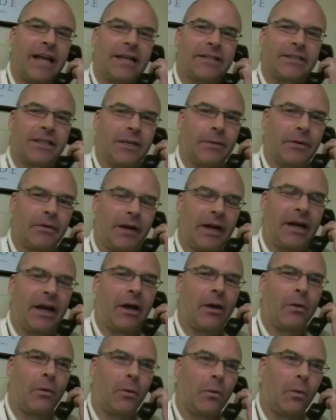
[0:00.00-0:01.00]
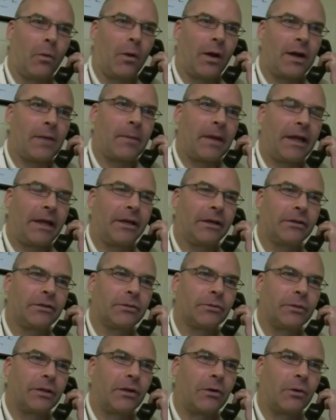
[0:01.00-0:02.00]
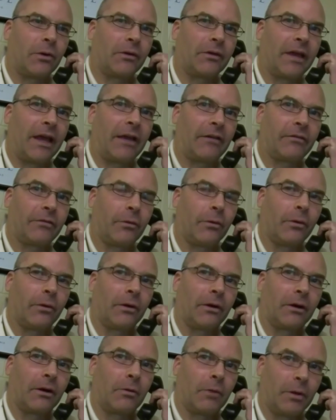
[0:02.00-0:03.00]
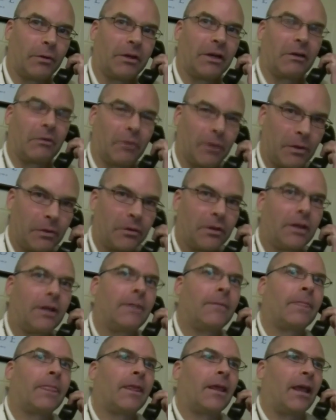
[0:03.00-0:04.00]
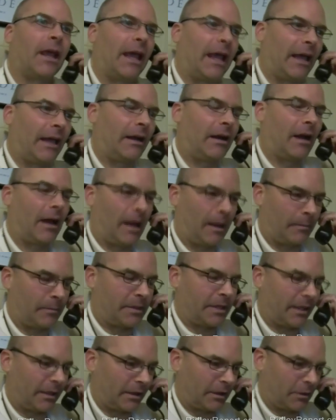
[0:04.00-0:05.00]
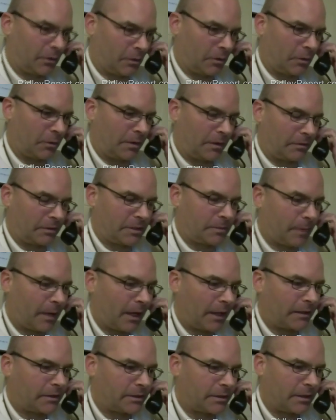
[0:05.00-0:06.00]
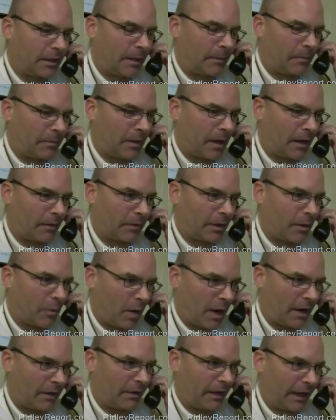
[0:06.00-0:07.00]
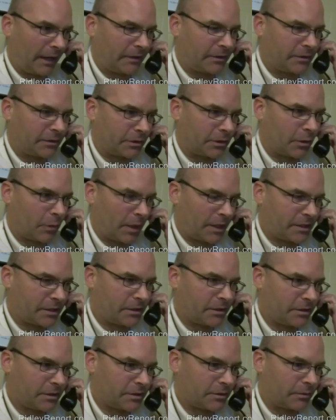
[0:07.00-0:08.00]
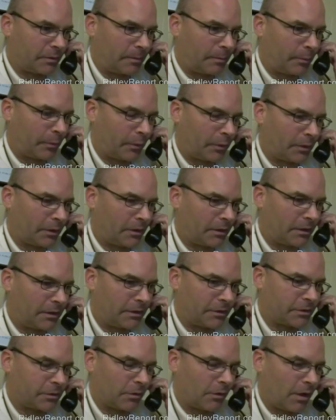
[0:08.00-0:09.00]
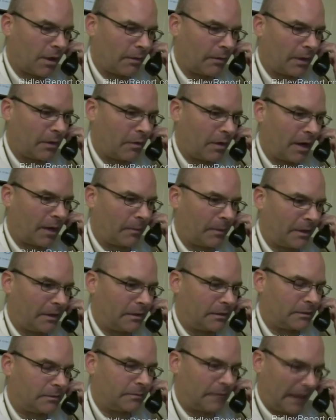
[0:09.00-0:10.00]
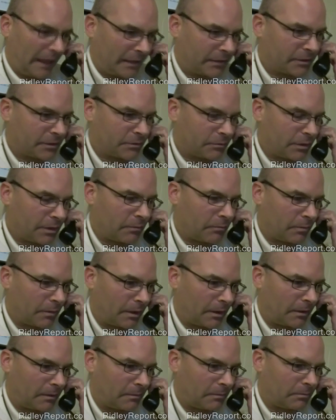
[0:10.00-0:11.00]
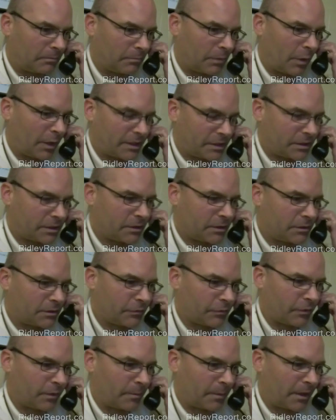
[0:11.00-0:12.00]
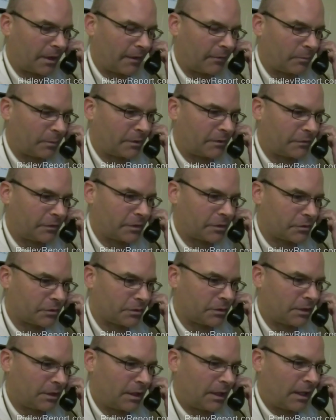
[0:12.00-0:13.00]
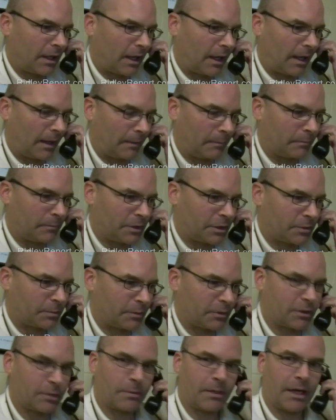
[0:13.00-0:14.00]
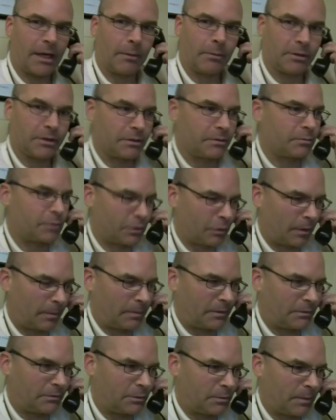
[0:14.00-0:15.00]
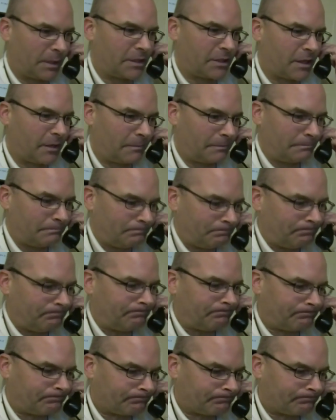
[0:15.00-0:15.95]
she's asking me right now, what am I here to record that for, quote unquote? And I'm telling you in response that I'm not required to answer your questions as a reporter. There's no law requiring me to answer uh, questions from a government official. I'm just supposed to be able to show up and do my job.